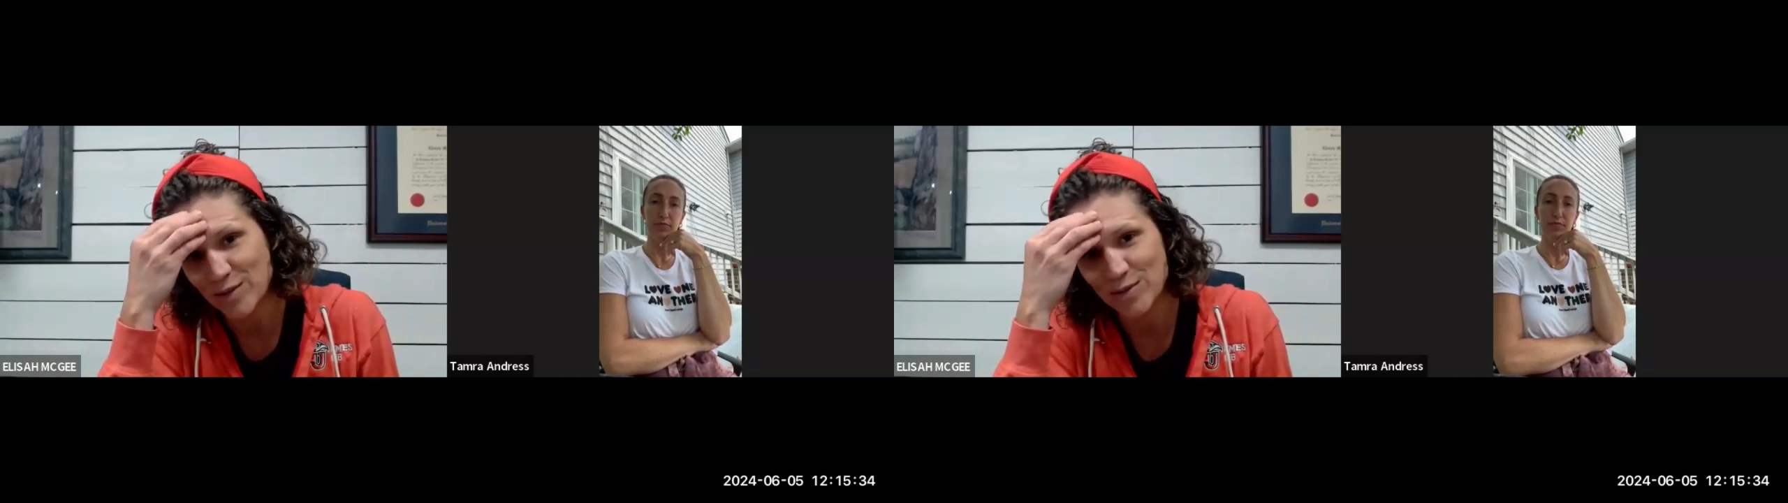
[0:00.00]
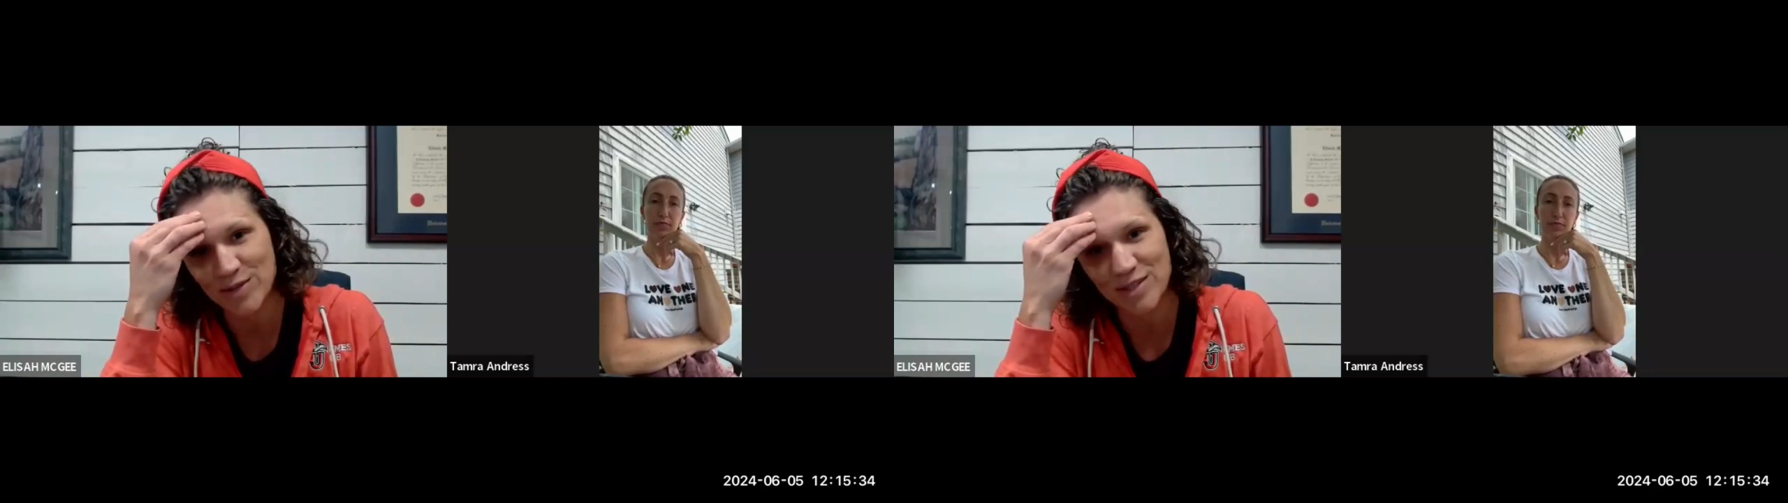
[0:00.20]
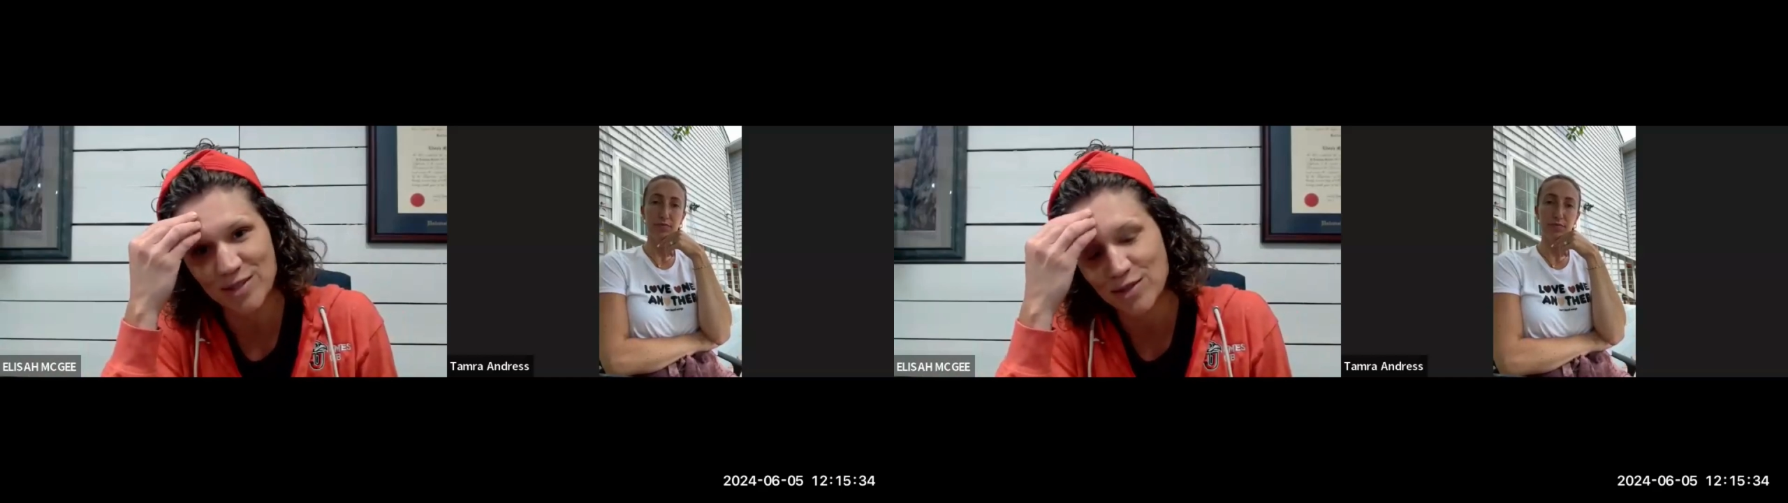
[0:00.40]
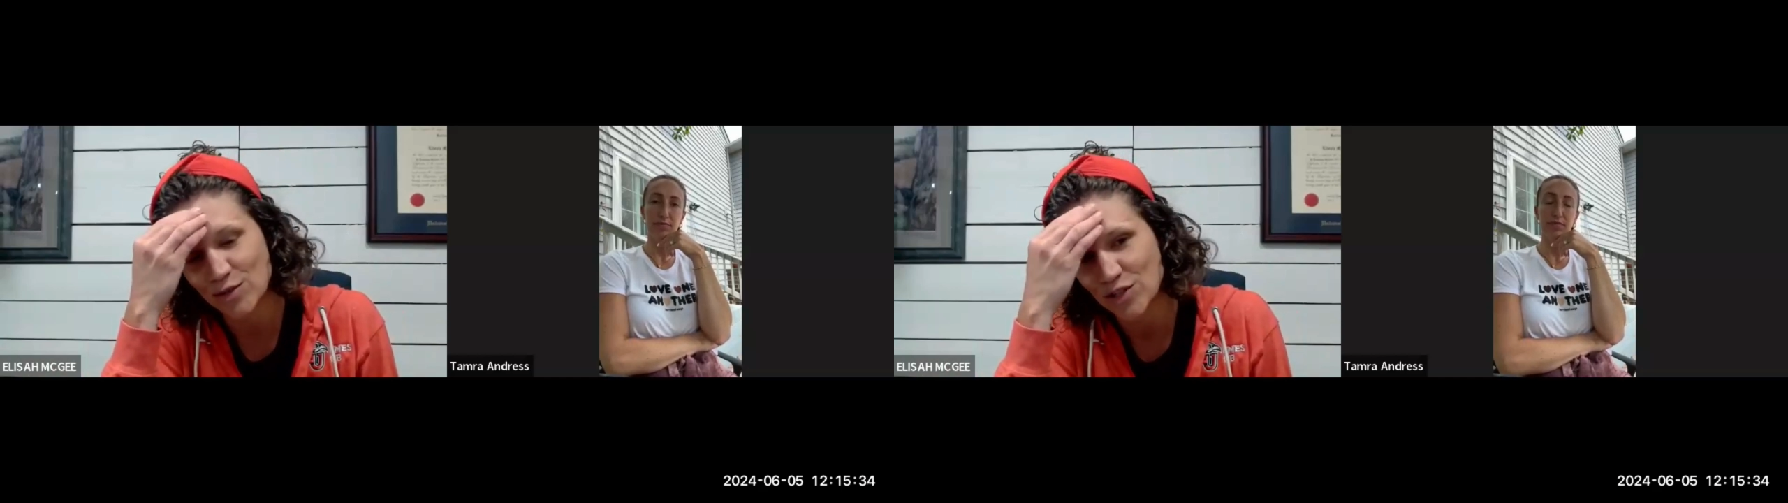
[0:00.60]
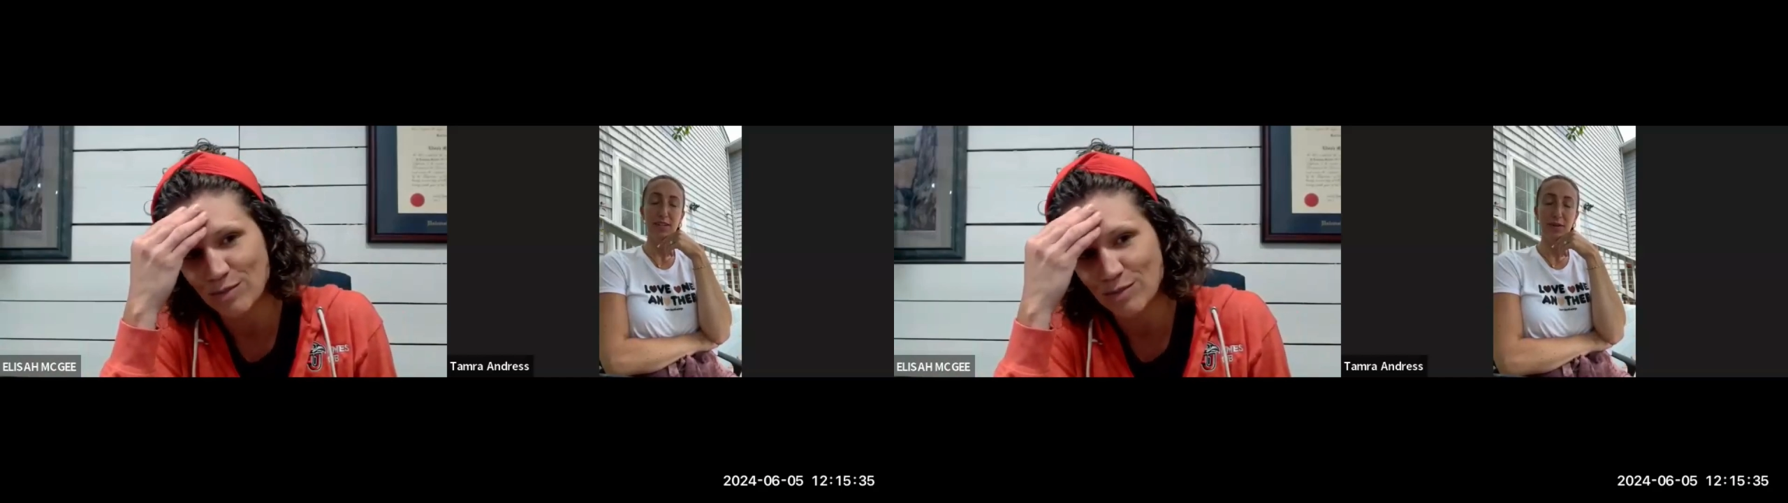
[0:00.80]
those
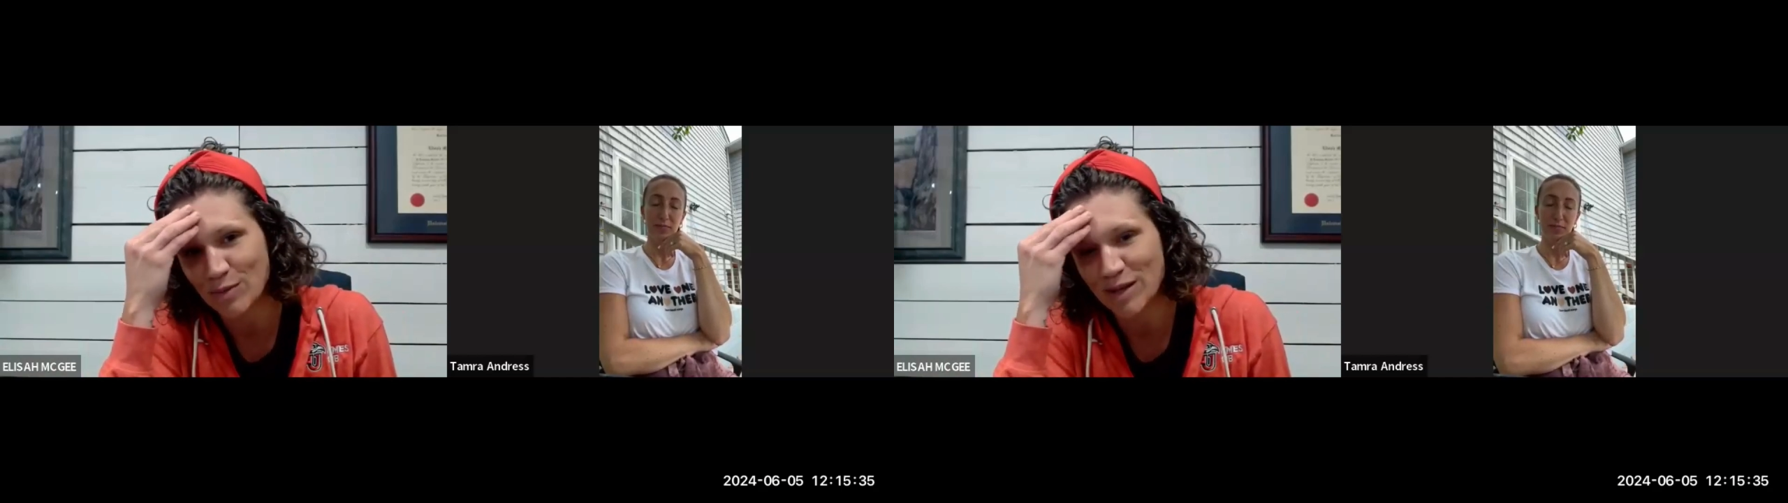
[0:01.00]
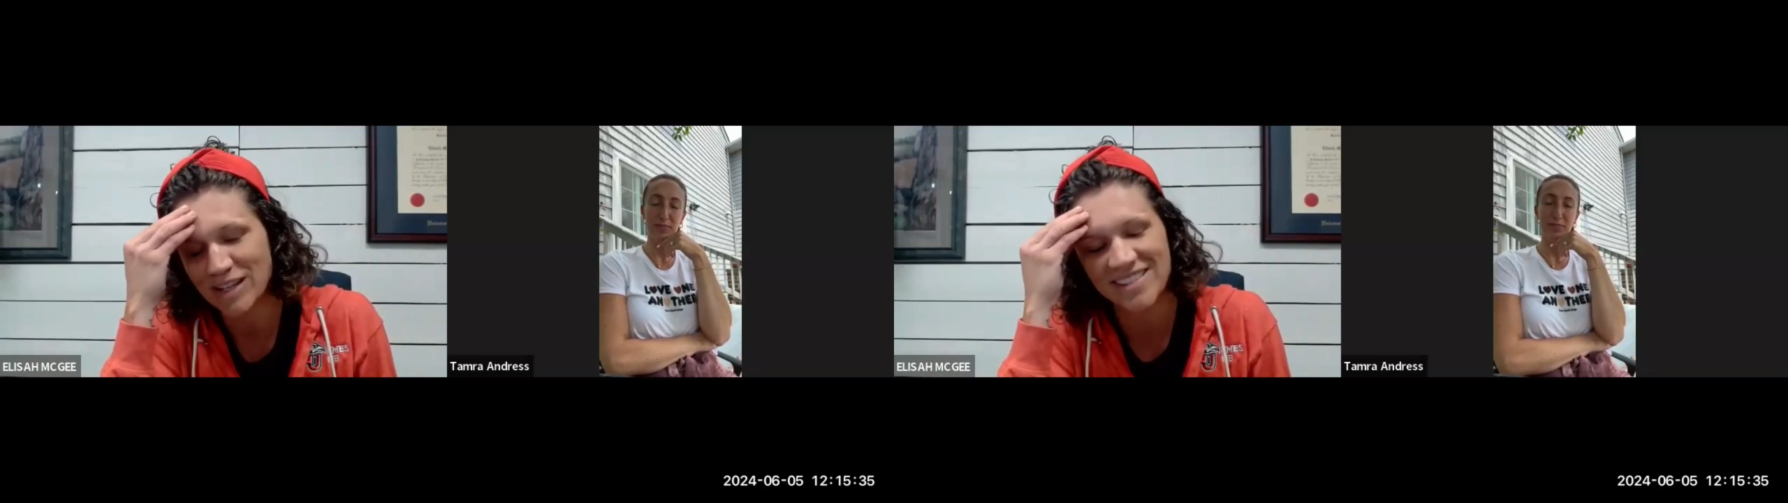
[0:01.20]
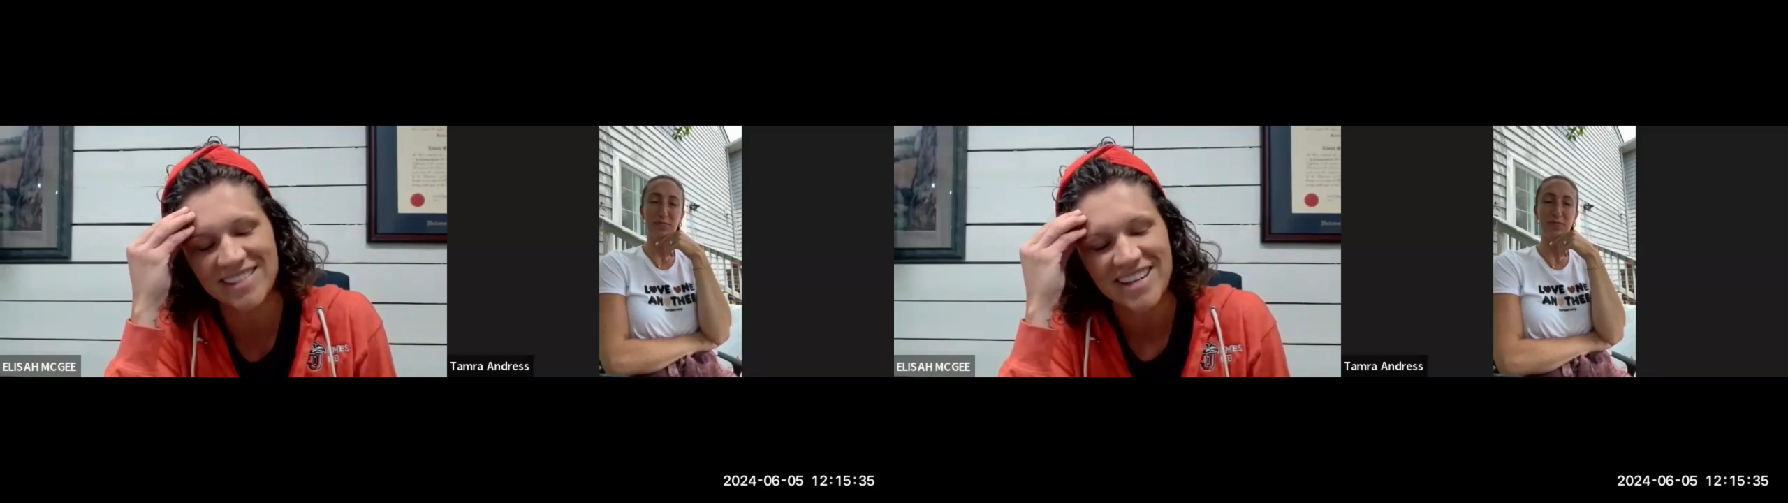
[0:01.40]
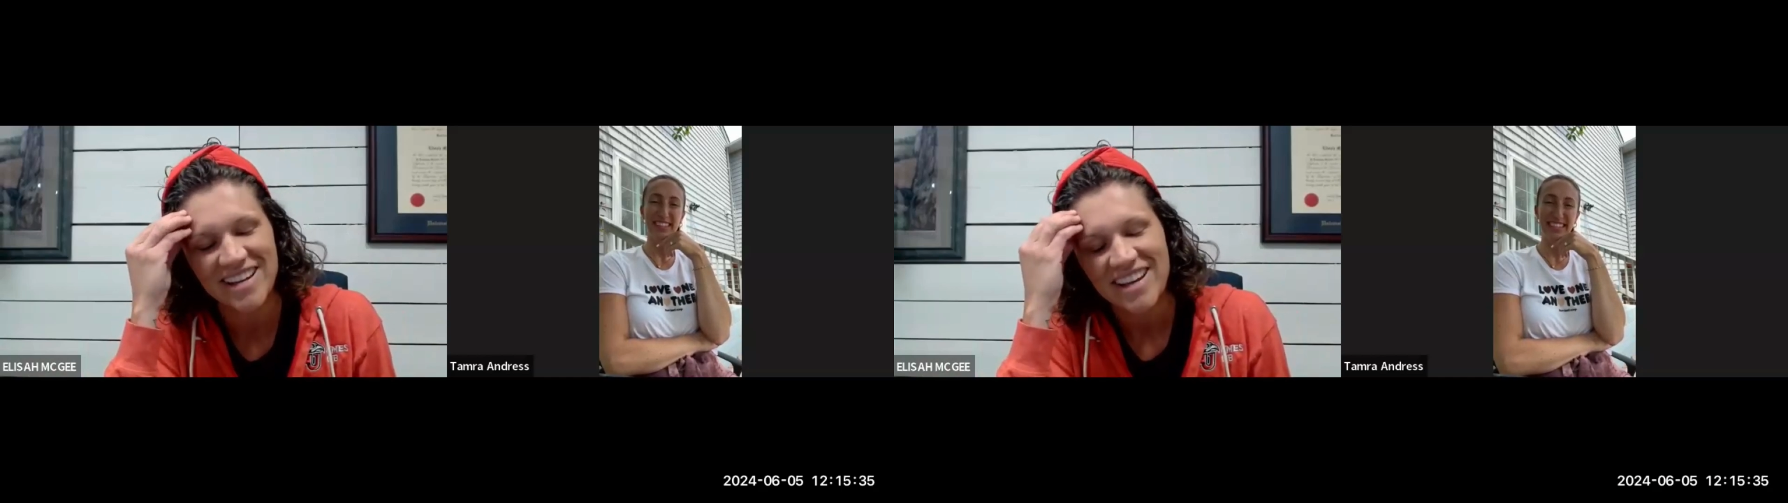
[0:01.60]
sushi moments.